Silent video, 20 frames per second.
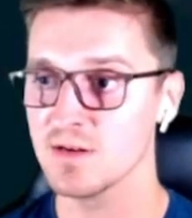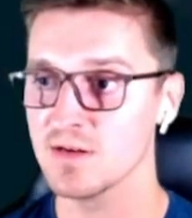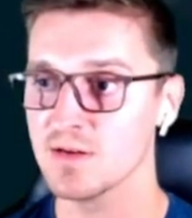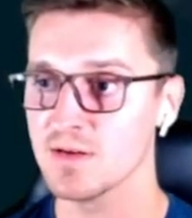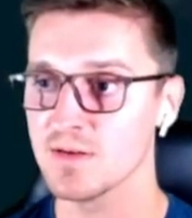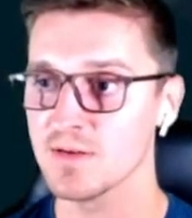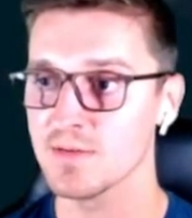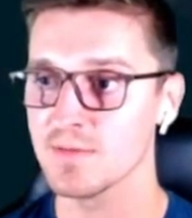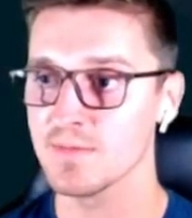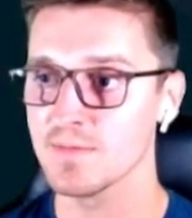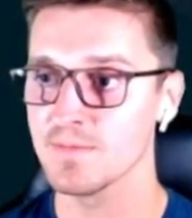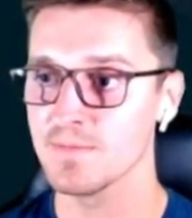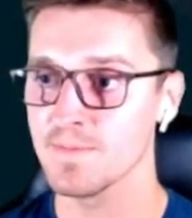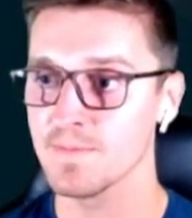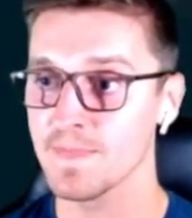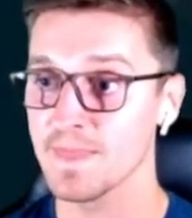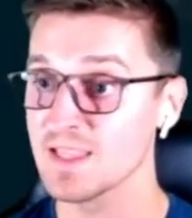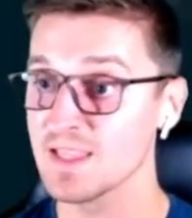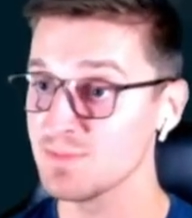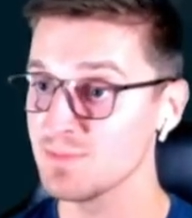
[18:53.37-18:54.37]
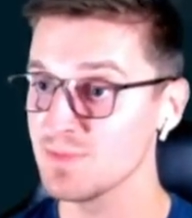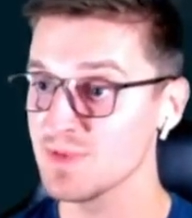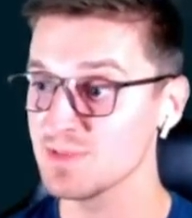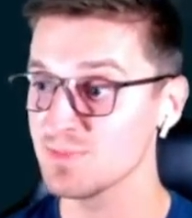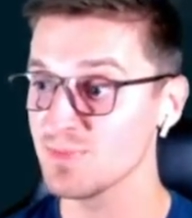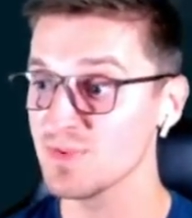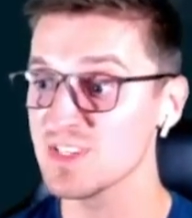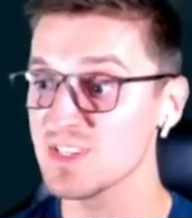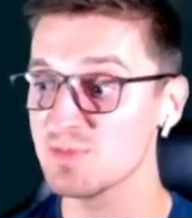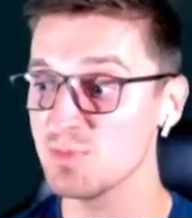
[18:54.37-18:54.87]
We then head to the Weather
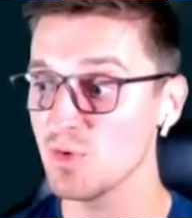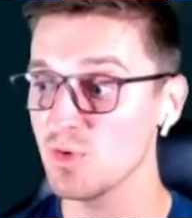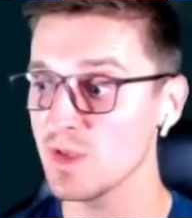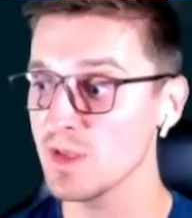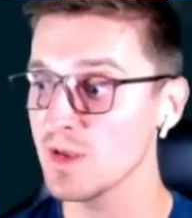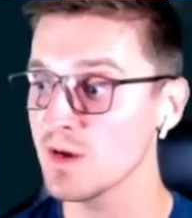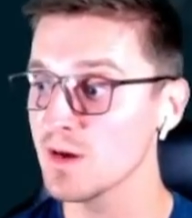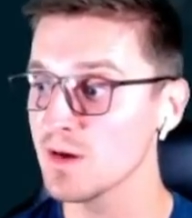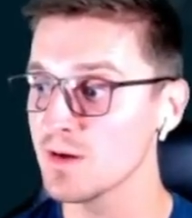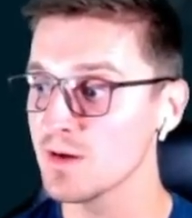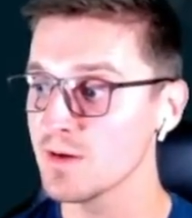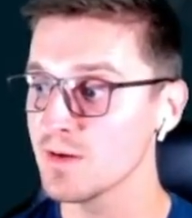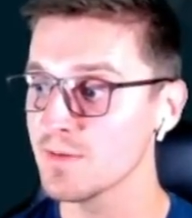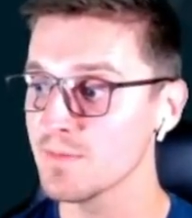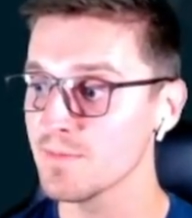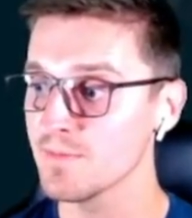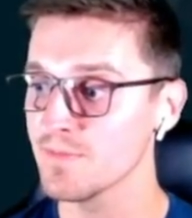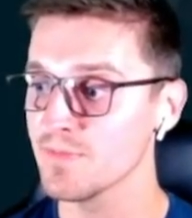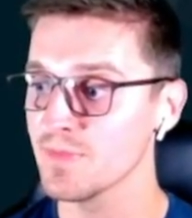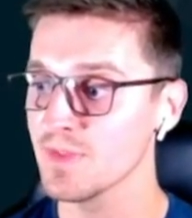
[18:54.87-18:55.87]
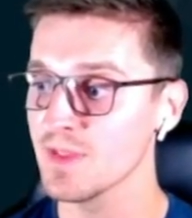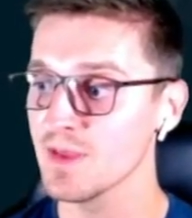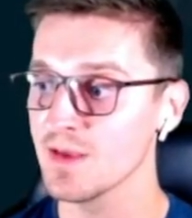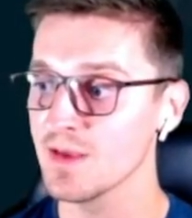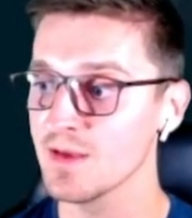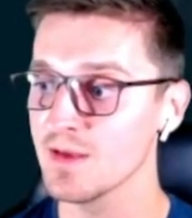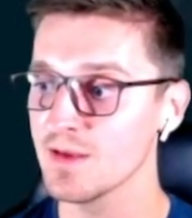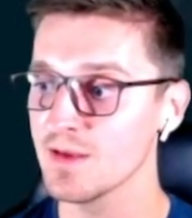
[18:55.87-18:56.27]
Institute to take on a couple of Team